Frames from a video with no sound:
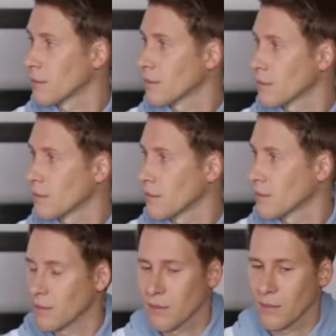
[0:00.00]

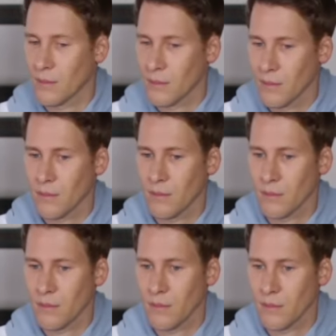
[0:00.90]

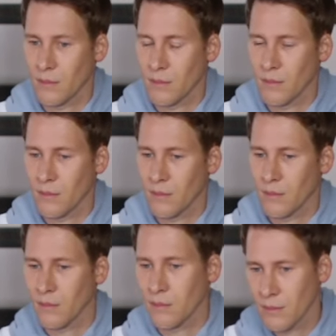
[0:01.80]

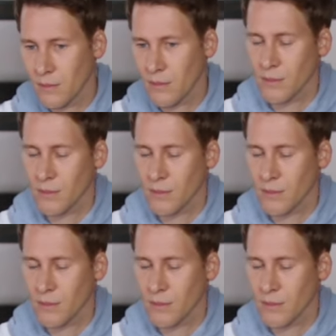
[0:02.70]
No words are spoken by the person on screen.